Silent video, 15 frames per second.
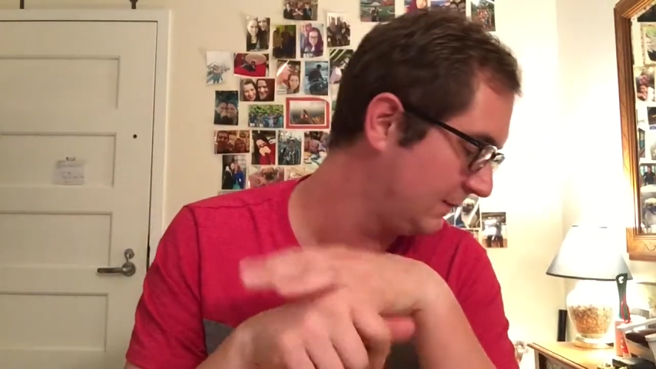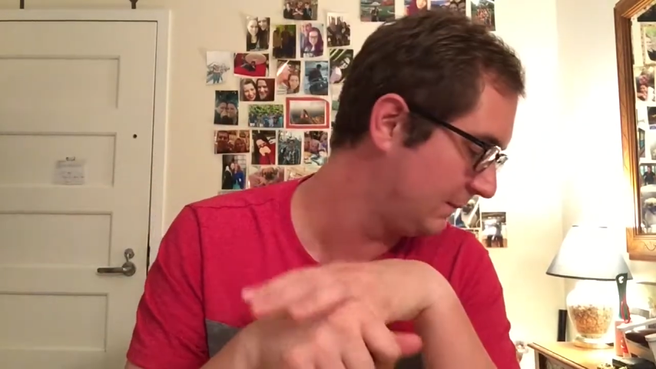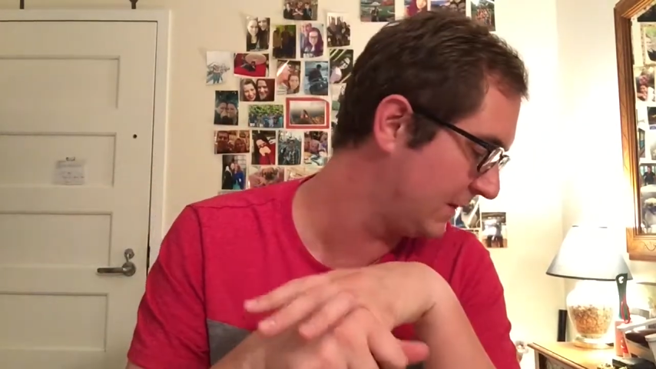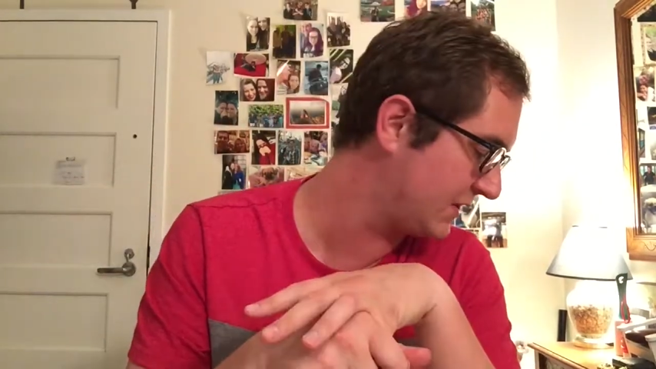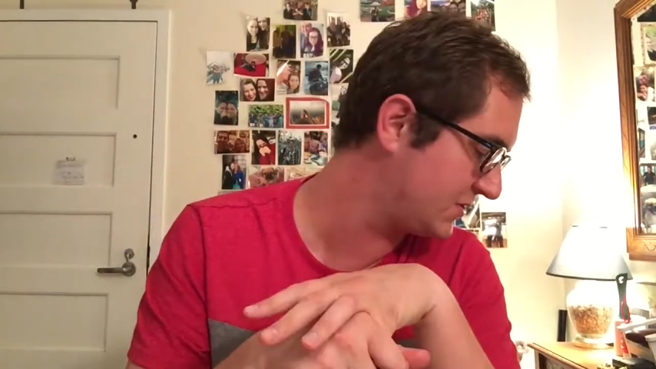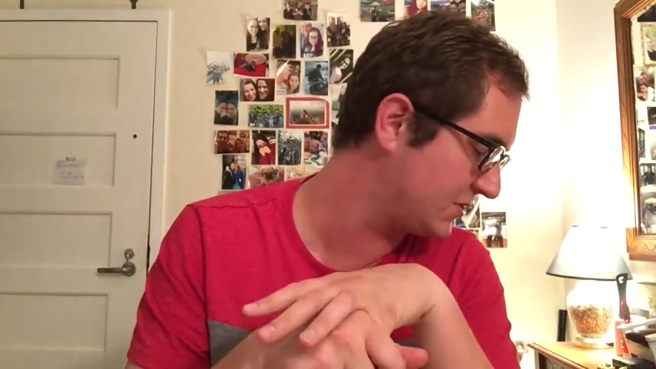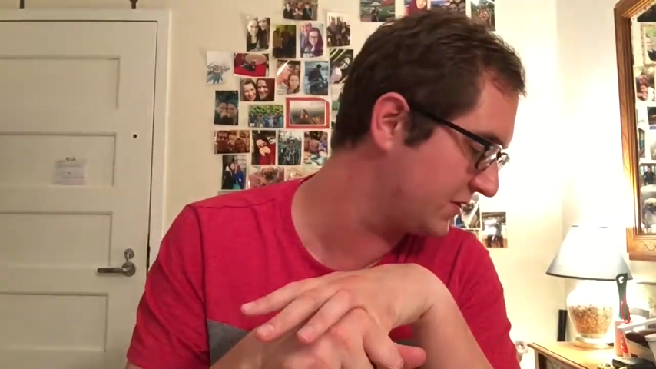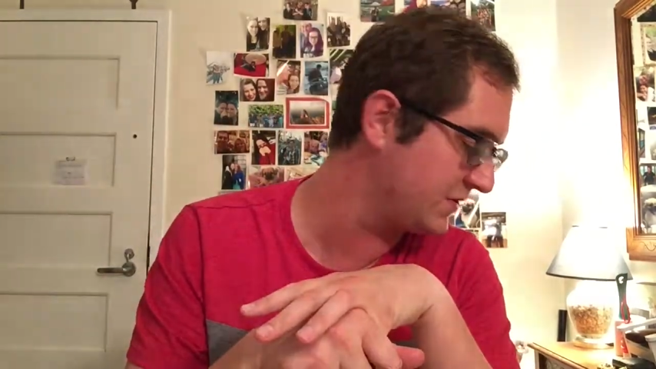
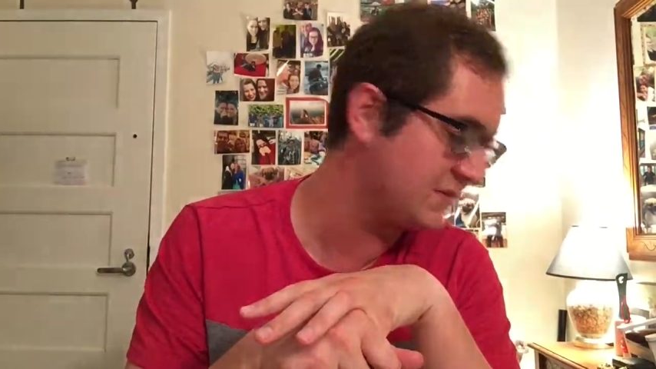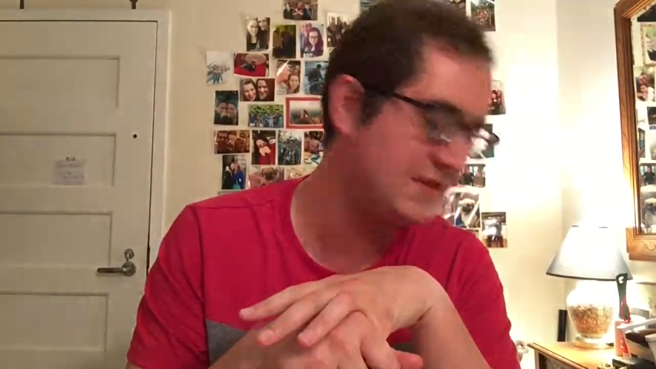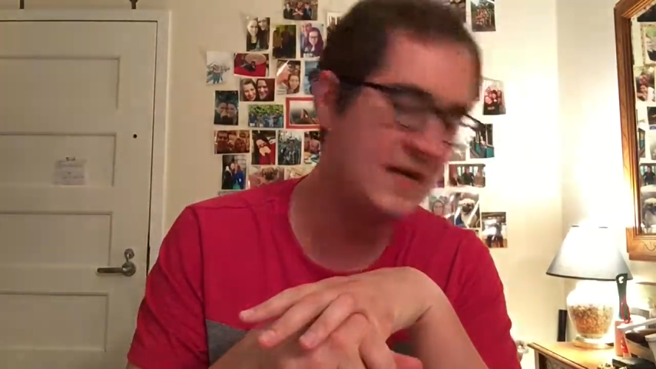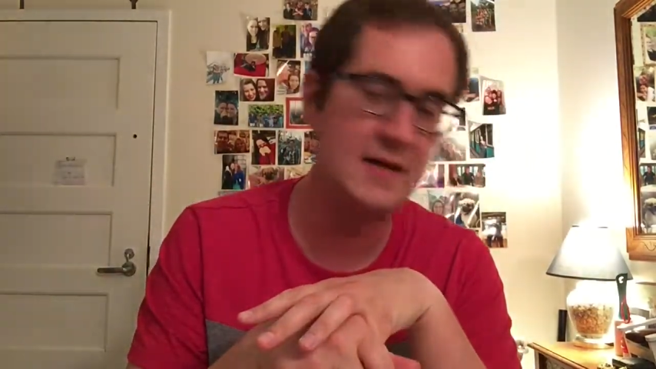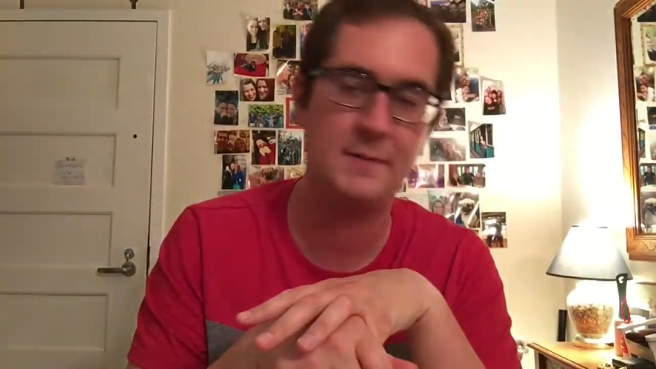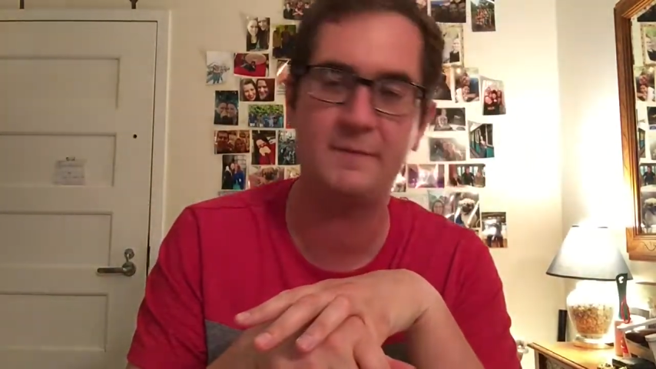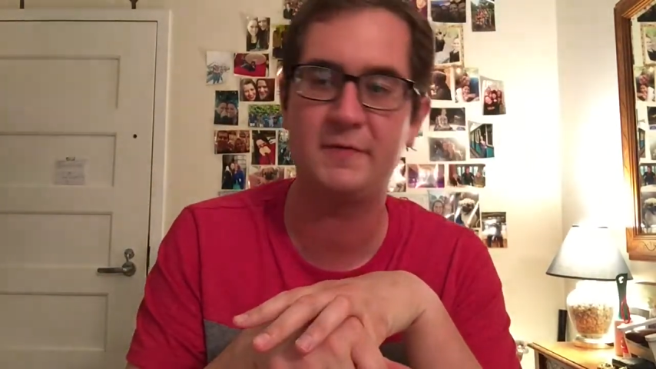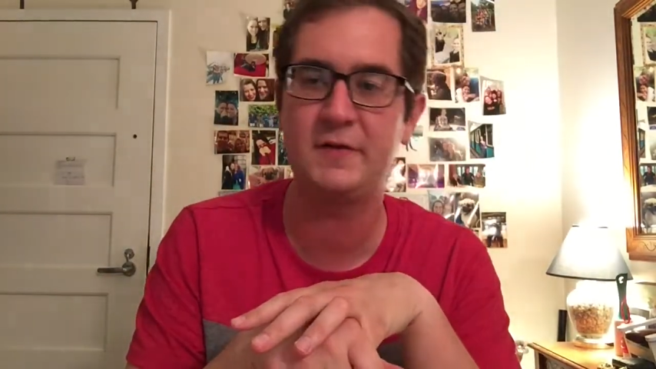Make sure you
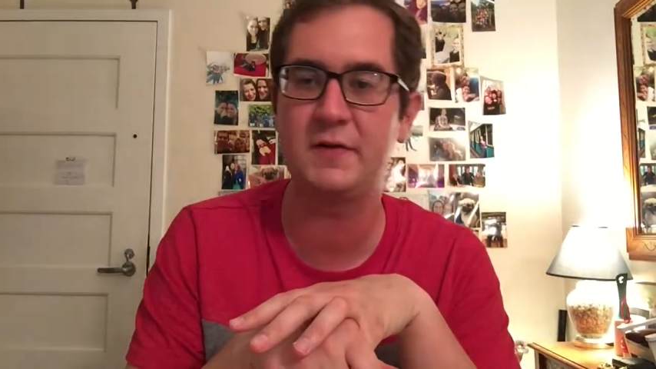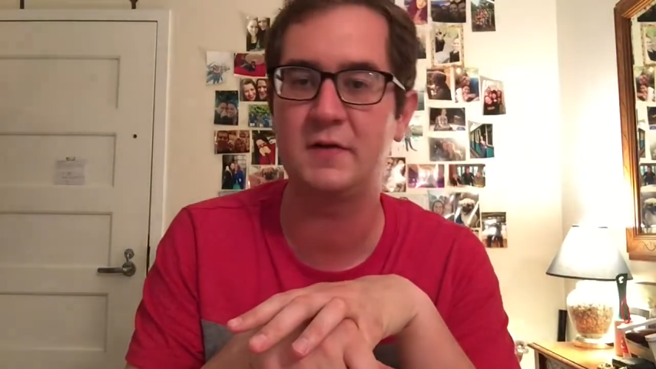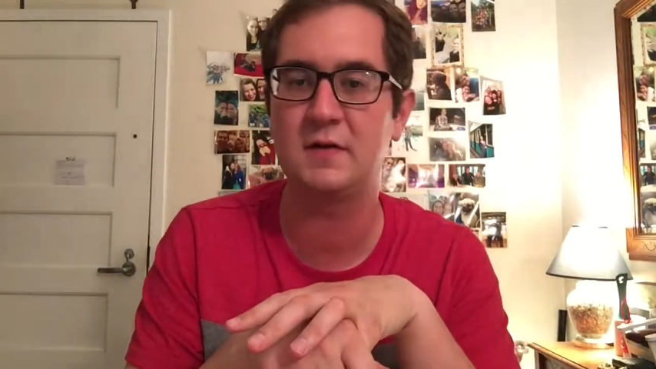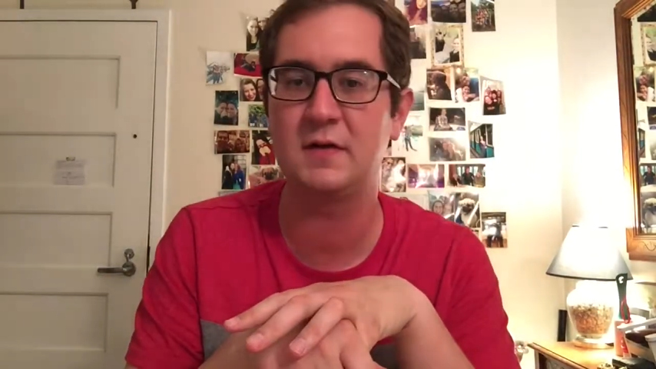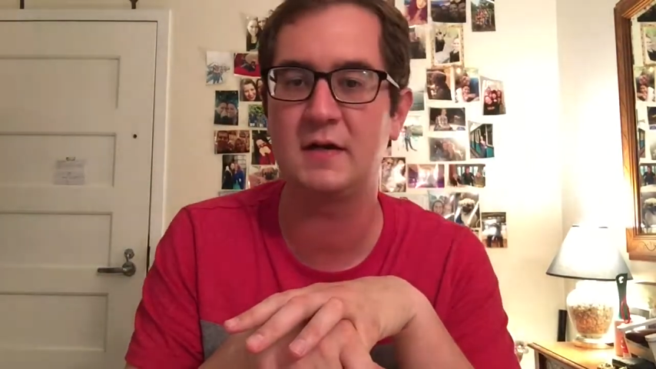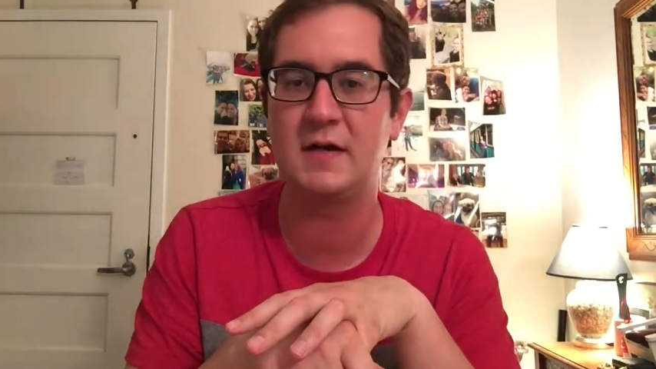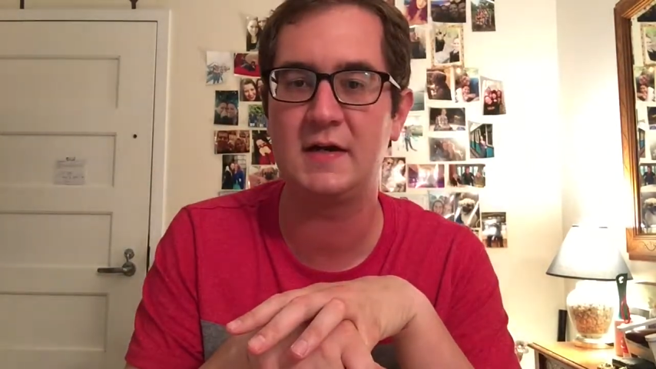sign up for your